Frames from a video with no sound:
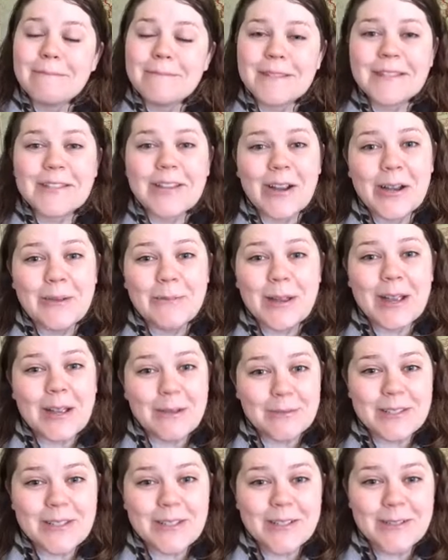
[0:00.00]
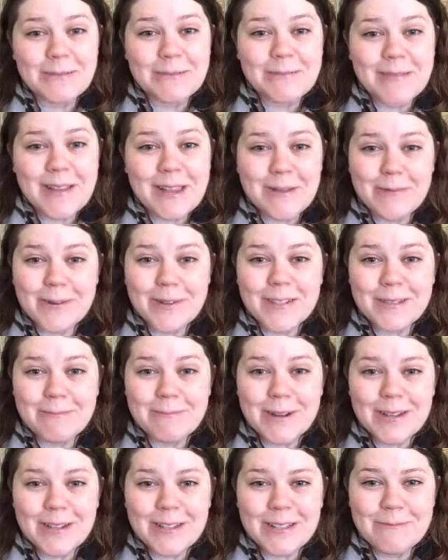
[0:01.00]
sorry, my upstairs neighbor is
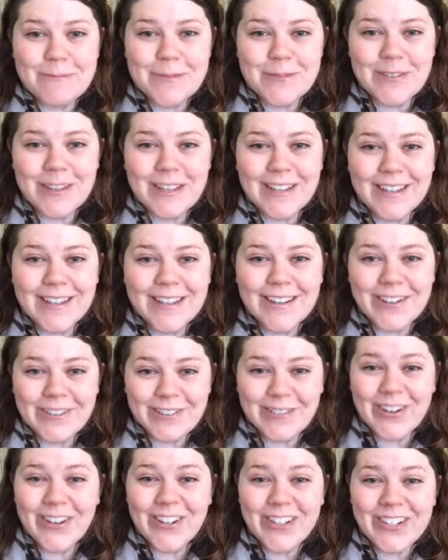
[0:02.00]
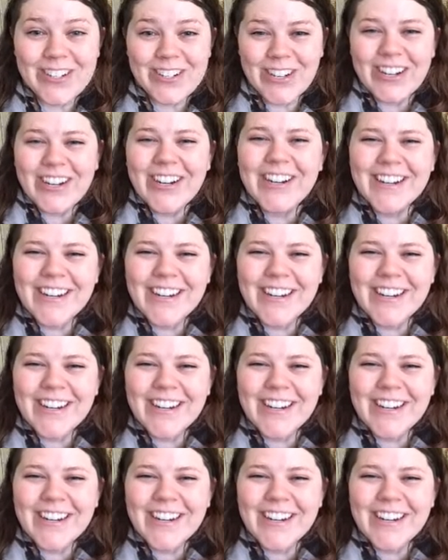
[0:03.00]
apparently moving furniture.